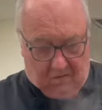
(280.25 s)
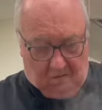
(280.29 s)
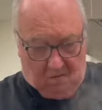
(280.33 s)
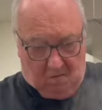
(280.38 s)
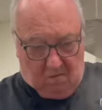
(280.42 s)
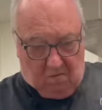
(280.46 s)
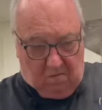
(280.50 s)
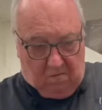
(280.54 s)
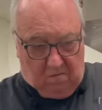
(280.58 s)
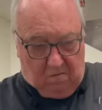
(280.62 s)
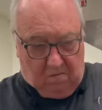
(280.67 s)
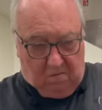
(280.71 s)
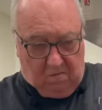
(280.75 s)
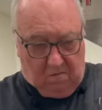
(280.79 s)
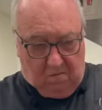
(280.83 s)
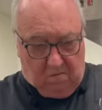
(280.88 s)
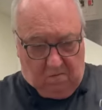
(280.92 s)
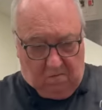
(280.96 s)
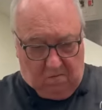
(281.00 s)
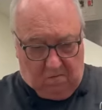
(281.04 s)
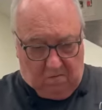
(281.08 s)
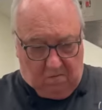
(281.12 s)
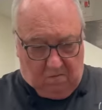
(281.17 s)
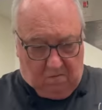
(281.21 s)

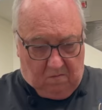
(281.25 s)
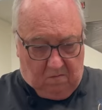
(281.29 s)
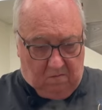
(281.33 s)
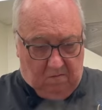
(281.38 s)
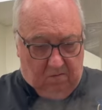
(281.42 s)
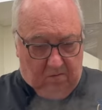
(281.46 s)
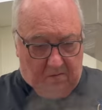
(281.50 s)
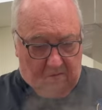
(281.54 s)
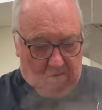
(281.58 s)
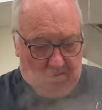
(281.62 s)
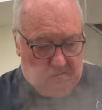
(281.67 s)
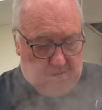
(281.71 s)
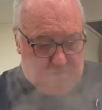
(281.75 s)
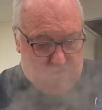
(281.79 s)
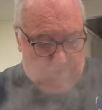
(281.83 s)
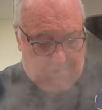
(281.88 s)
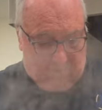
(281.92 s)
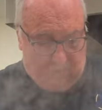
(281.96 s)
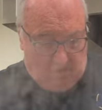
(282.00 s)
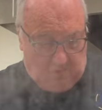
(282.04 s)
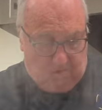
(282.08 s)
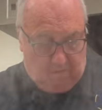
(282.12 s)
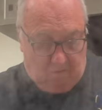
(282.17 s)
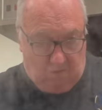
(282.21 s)
(no one is talking)